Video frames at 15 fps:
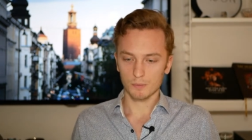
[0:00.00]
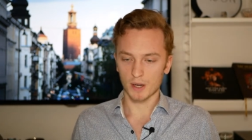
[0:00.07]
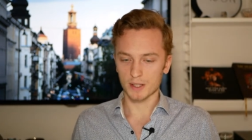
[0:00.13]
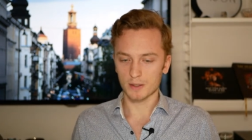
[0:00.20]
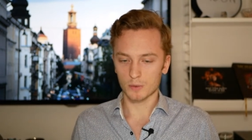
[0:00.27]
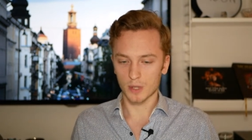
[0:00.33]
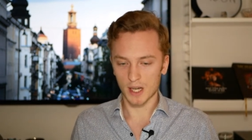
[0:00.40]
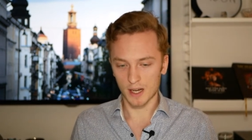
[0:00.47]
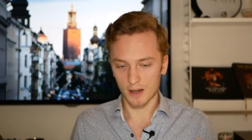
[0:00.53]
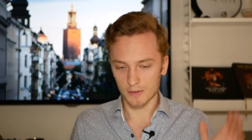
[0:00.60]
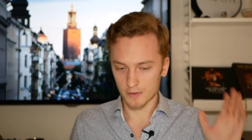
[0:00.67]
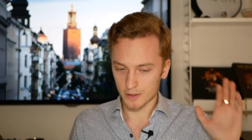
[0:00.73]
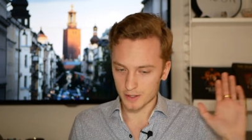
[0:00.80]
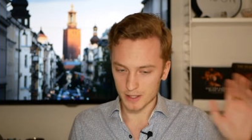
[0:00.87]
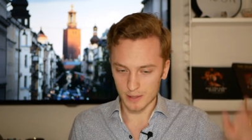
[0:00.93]
But we
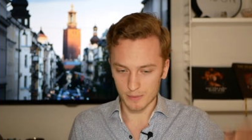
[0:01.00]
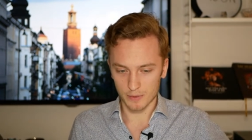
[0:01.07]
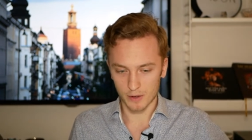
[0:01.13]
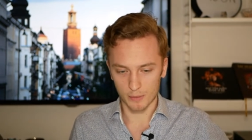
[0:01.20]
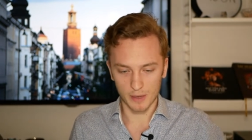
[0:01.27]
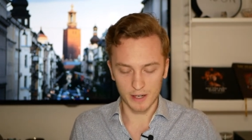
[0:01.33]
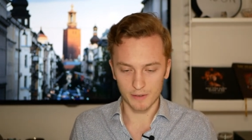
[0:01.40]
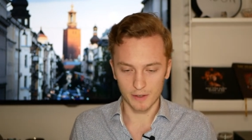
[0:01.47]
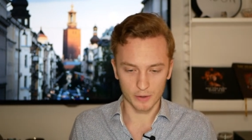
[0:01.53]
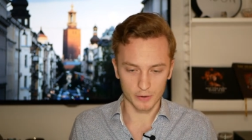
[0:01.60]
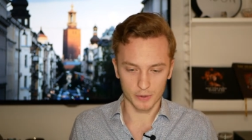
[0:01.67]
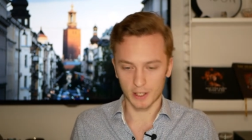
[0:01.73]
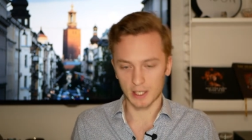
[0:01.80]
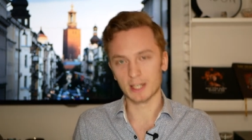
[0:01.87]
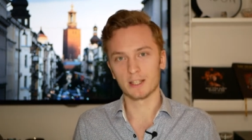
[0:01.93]
have uh, there are many
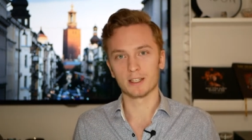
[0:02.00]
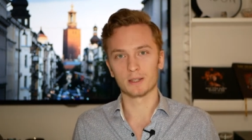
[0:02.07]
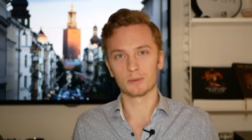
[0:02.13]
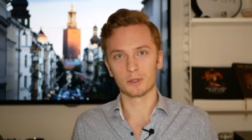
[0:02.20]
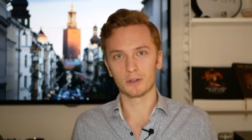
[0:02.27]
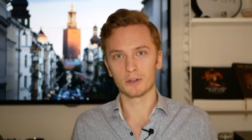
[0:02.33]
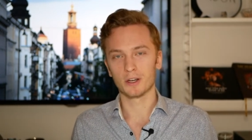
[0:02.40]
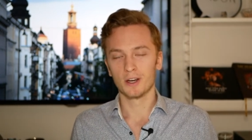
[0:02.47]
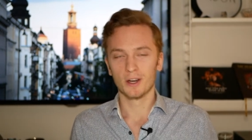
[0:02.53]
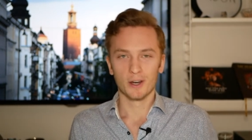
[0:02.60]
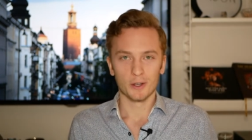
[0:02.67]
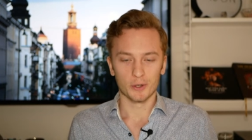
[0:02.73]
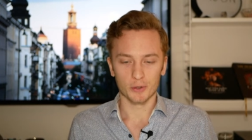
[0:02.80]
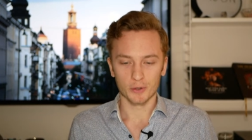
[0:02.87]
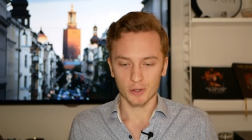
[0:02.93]
videos on the Lightning Network.
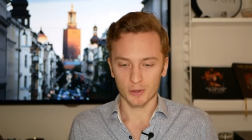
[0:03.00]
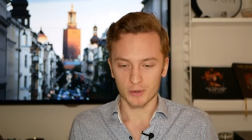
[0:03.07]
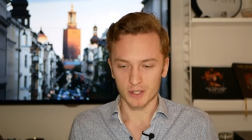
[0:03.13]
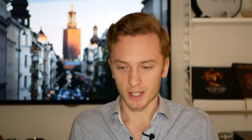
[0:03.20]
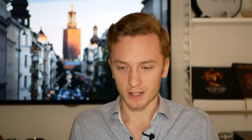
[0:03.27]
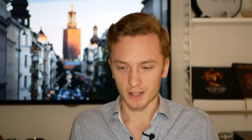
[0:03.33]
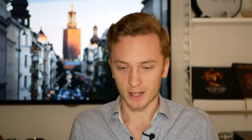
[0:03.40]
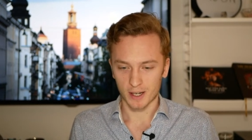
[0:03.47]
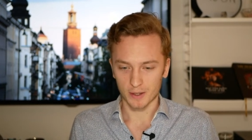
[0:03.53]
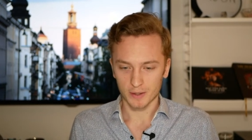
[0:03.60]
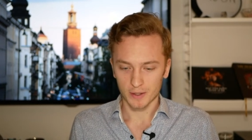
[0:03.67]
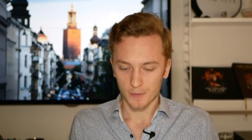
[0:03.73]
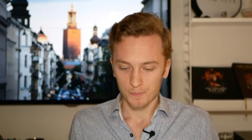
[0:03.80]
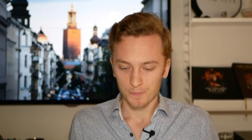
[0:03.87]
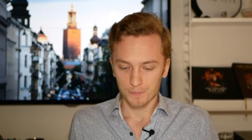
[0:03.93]
You can go and check that
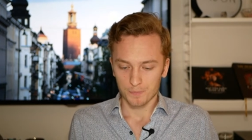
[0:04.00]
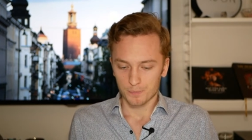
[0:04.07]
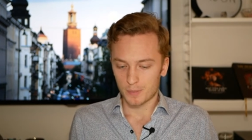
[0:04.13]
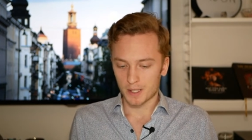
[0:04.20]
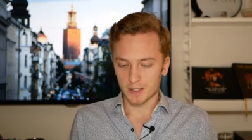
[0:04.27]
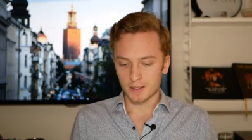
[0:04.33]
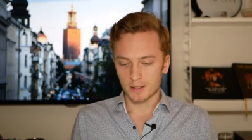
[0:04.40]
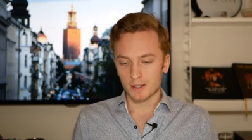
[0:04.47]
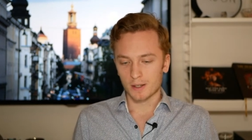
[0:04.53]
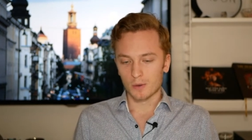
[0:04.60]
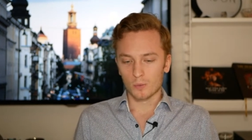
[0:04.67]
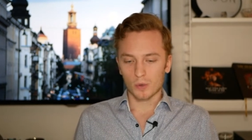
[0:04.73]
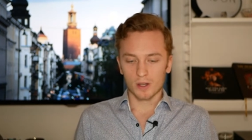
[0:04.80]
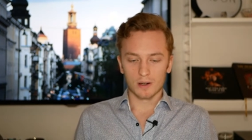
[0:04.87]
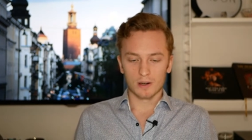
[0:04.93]
out. But uh,
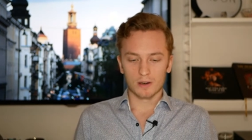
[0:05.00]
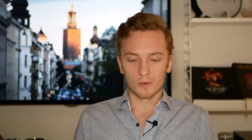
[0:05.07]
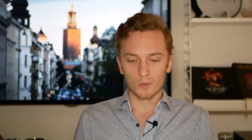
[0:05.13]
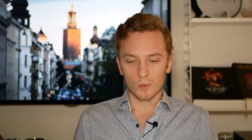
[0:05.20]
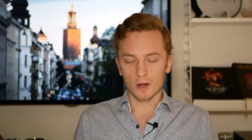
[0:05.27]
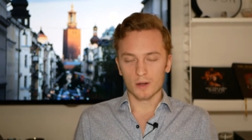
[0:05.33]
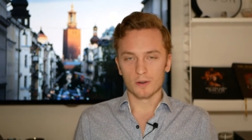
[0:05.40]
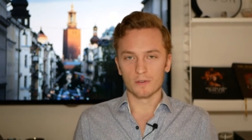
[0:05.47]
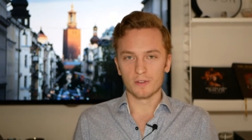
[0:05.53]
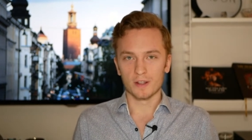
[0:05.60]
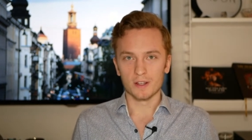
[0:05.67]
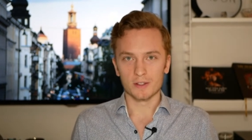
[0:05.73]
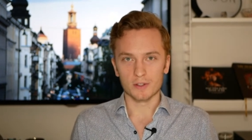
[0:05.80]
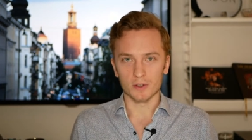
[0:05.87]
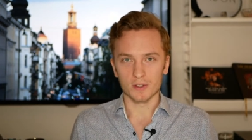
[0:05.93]
will one of
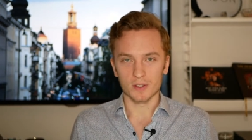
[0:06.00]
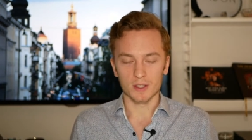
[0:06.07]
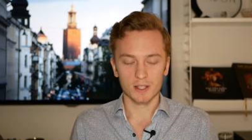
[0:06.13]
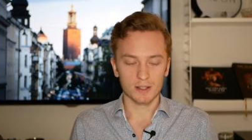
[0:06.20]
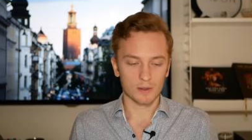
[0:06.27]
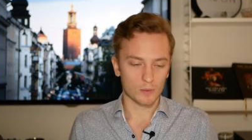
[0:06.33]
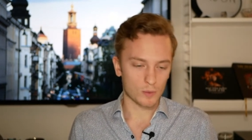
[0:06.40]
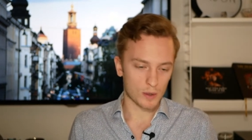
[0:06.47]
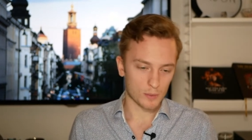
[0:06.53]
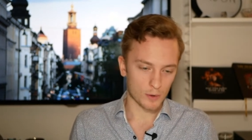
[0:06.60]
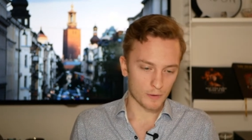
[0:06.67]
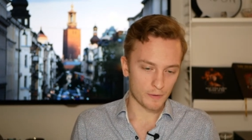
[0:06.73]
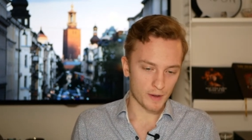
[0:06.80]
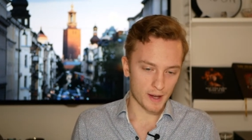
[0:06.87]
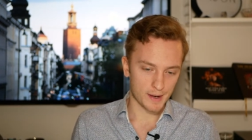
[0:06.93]
these succeed and one
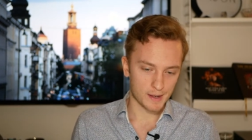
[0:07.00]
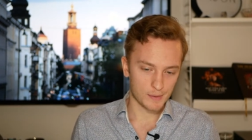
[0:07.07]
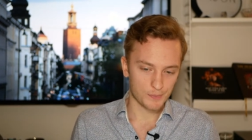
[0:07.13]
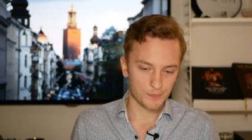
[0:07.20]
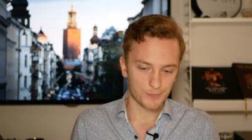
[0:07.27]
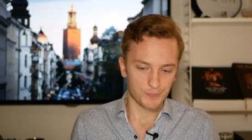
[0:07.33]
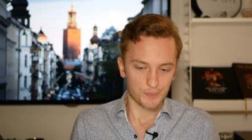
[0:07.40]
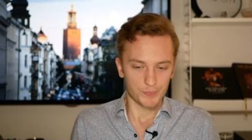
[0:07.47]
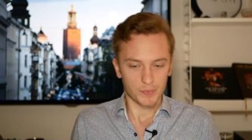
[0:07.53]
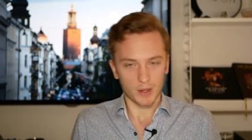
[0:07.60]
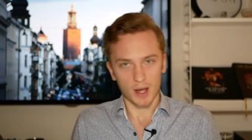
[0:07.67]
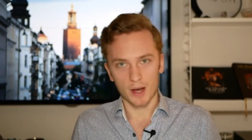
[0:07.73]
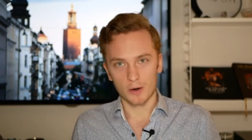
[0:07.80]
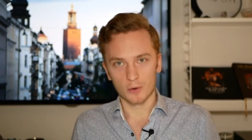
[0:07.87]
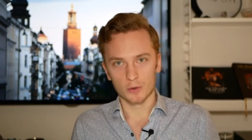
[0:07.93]
will fail?
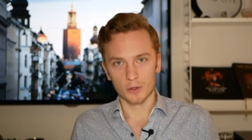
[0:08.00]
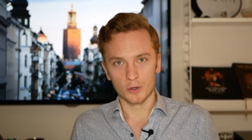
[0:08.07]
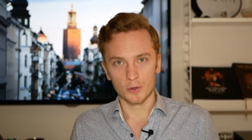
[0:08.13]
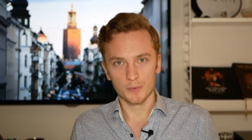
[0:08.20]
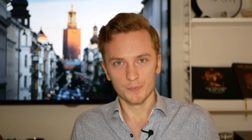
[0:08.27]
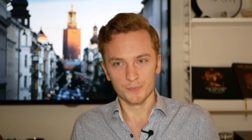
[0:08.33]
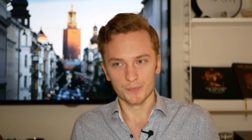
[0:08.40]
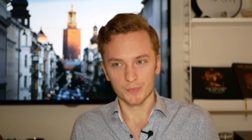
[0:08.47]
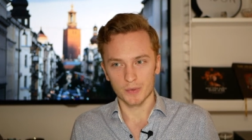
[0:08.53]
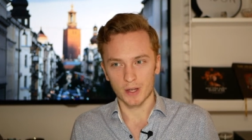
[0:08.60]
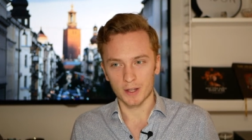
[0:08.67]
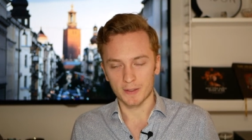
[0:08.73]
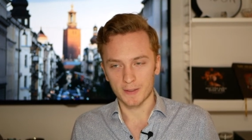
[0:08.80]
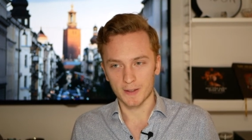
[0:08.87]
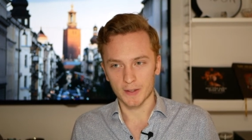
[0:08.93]
I don't know.
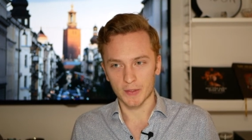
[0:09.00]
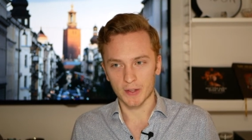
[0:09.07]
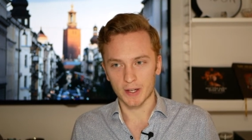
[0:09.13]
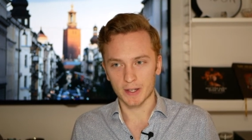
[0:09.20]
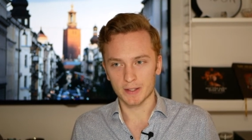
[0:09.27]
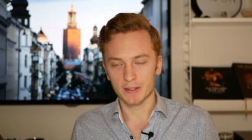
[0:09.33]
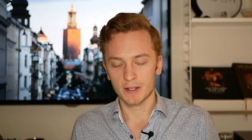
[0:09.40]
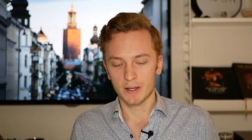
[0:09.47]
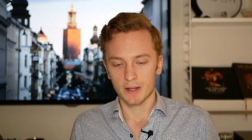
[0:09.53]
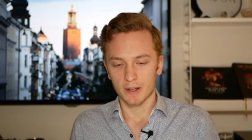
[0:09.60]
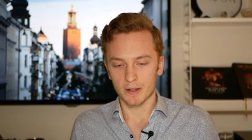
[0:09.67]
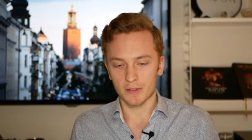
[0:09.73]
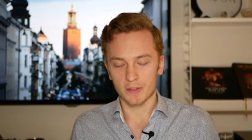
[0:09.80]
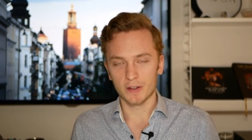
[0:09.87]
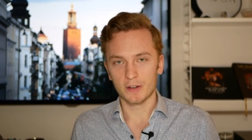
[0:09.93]
I think that
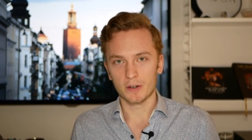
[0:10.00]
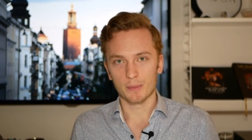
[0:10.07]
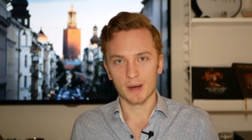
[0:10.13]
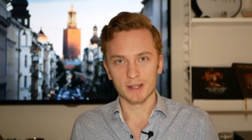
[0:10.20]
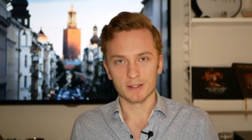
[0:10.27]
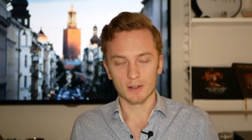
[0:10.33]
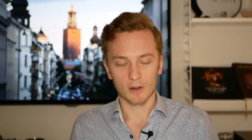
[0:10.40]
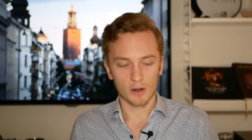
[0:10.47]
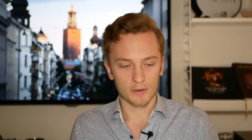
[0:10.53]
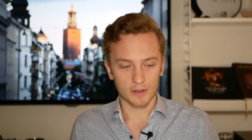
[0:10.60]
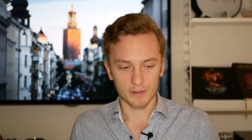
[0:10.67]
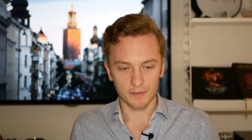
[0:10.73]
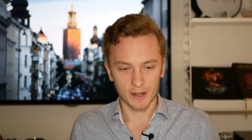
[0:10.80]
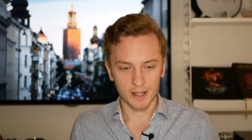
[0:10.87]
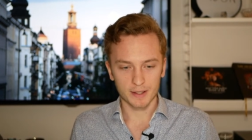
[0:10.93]
Ethereum has a lot of
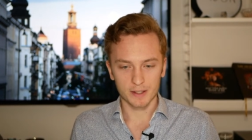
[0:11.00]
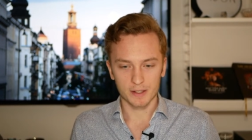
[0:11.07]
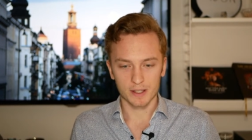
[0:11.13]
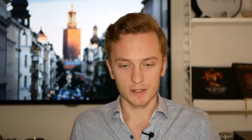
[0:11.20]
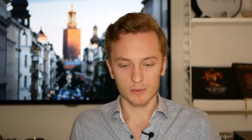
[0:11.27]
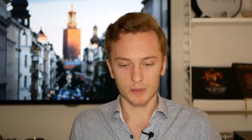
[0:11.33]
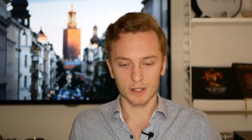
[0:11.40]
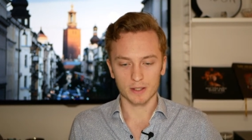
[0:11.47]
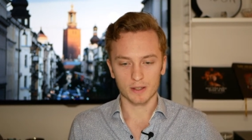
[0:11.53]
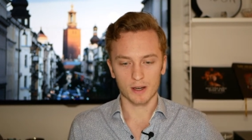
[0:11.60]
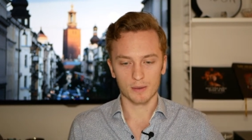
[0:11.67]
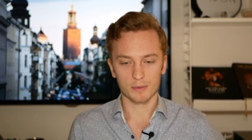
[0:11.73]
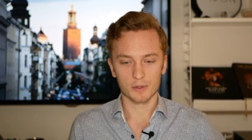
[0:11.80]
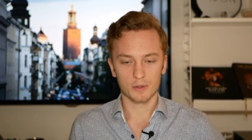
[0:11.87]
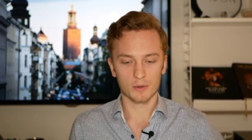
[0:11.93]
advantages when it
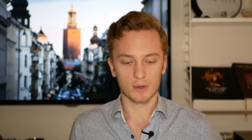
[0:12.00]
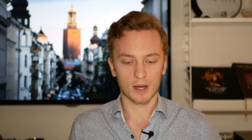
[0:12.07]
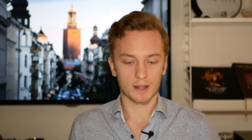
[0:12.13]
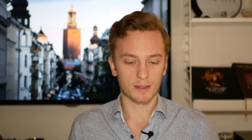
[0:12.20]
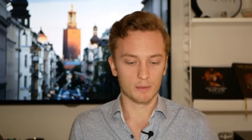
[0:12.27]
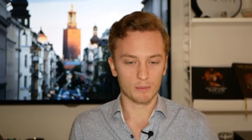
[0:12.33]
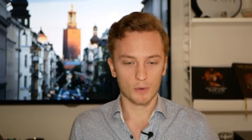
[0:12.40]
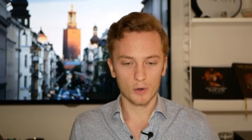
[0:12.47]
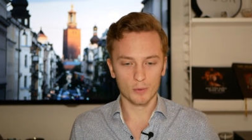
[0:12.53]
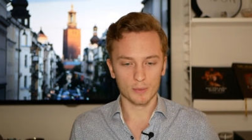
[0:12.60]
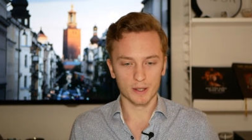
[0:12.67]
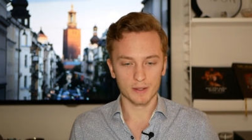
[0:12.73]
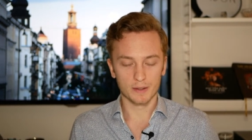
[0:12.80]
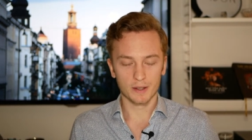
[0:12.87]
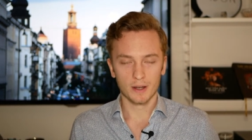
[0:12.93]
comes to, at the
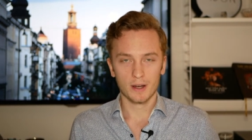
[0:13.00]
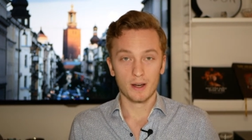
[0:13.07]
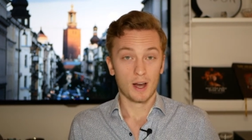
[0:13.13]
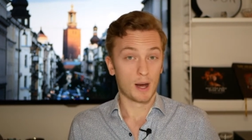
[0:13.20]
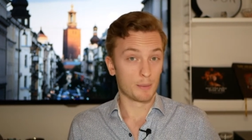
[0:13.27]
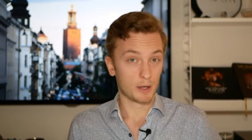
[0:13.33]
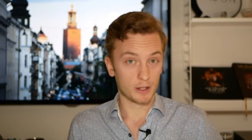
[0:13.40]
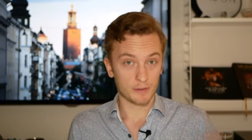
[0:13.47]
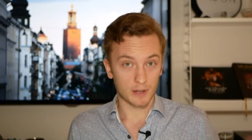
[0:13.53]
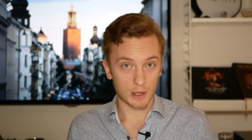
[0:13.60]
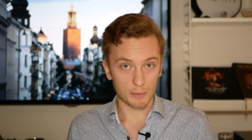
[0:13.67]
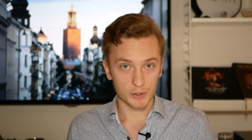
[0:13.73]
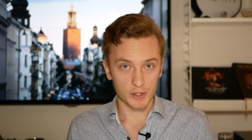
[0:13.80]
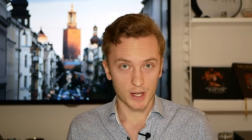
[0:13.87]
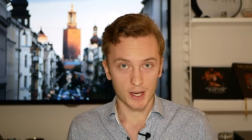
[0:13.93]
moment, how many
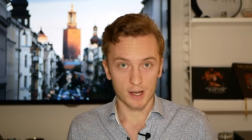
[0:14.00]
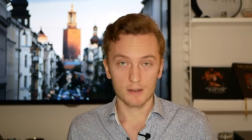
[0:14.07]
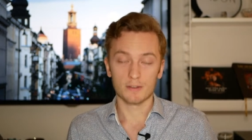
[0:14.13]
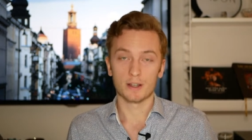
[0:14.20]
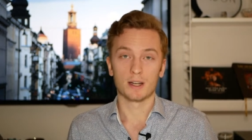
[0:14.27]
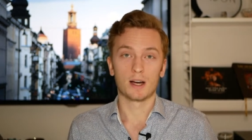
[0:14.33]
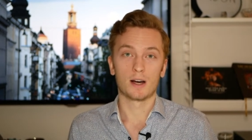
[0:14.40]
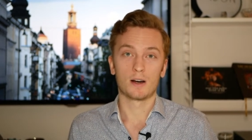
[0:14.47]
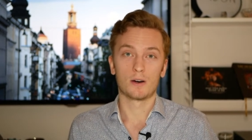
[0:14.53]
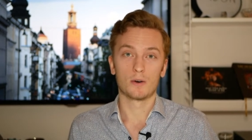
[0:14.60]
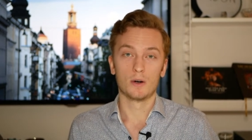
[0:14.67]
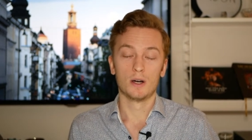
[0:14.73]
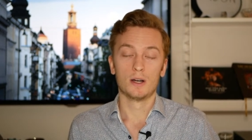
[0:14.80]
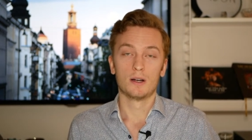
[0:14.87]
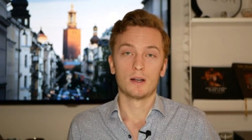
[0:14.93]
developers they have and
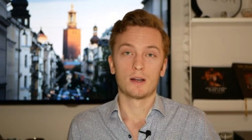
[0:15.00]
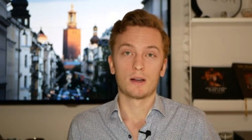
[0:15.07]
how